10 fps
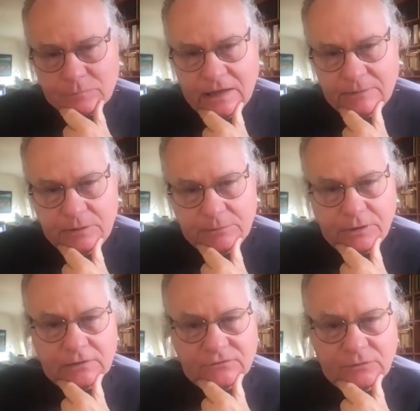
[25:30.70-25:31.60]
had been
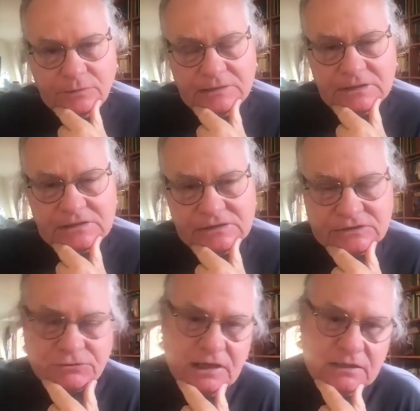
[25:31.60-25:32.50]
part of a BBC
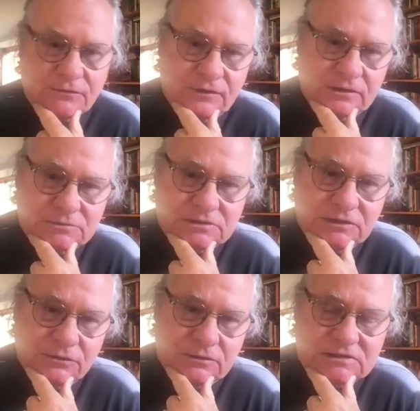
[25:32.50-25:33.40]
strand of films in the
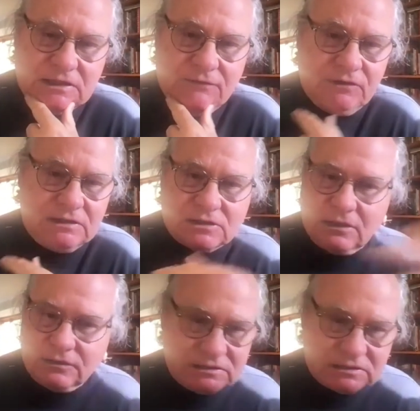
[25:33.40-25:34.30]
early 70s
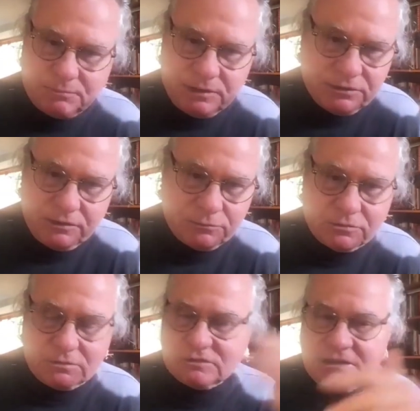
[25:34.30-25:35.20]
called Disappearing
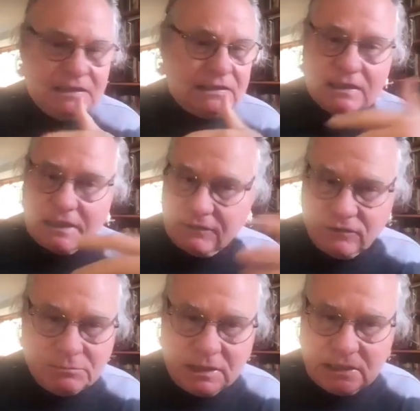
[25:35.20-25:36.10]
Worlds. And he, like
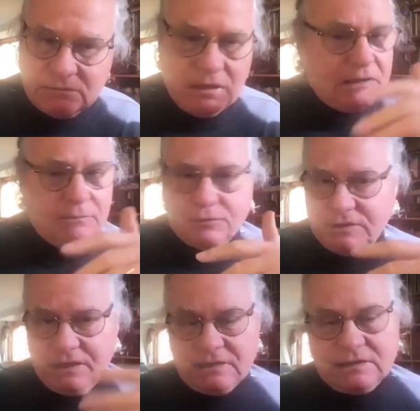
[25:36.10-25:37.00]
everybody,
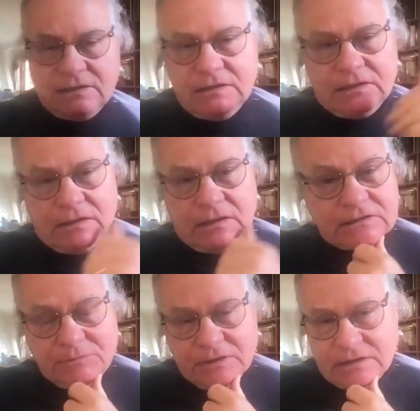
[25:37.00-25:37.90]
predicted the
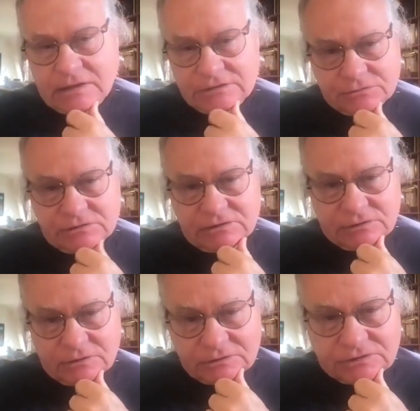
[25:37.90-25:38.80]
ultimate cultural
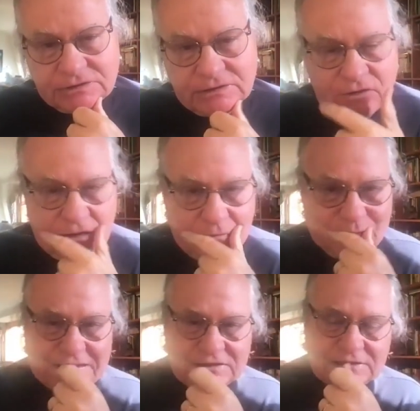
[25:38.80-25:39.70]
exhaustion of the
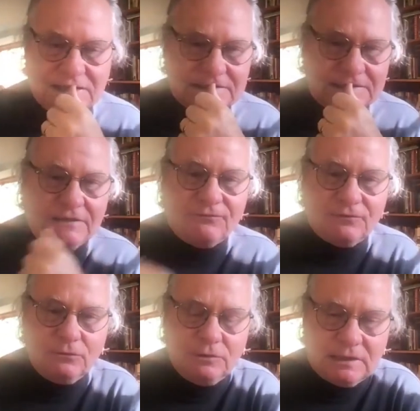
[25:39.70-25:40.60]
Barasana. And he
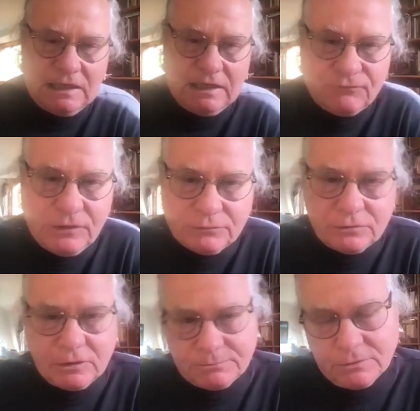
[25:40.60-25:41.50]
flew in halfway
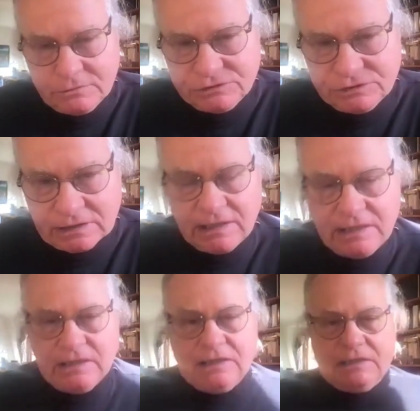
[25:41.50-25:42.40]
through our project,
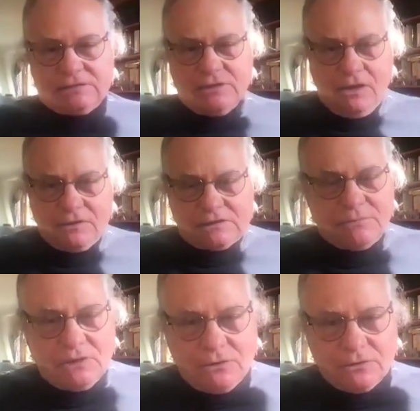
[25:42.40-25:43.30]
saw this
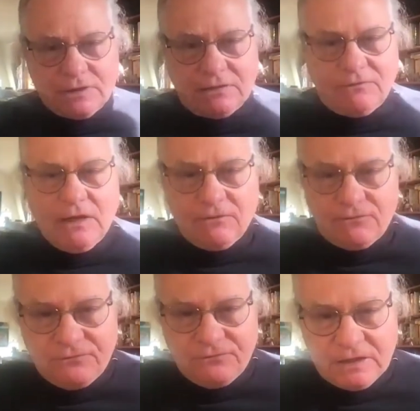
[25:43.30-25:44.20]
maloca
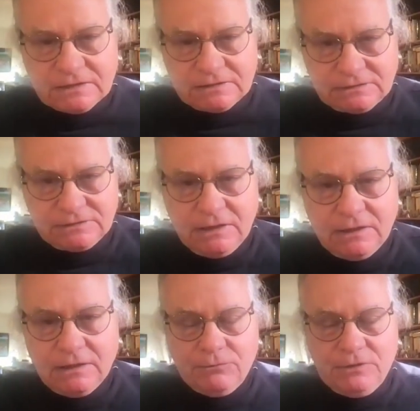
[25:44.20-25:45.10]
filled
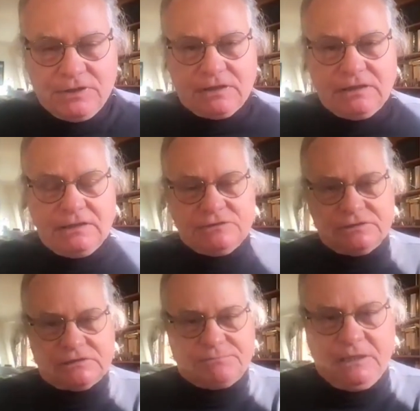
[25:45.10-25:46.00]
with
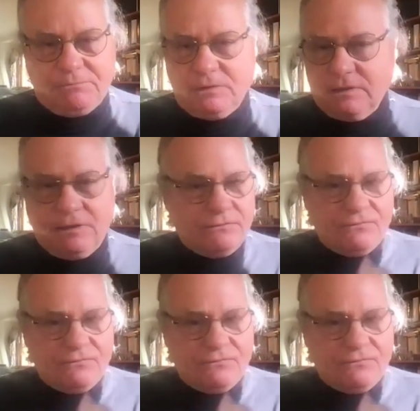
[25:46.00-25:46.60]
indigenous people in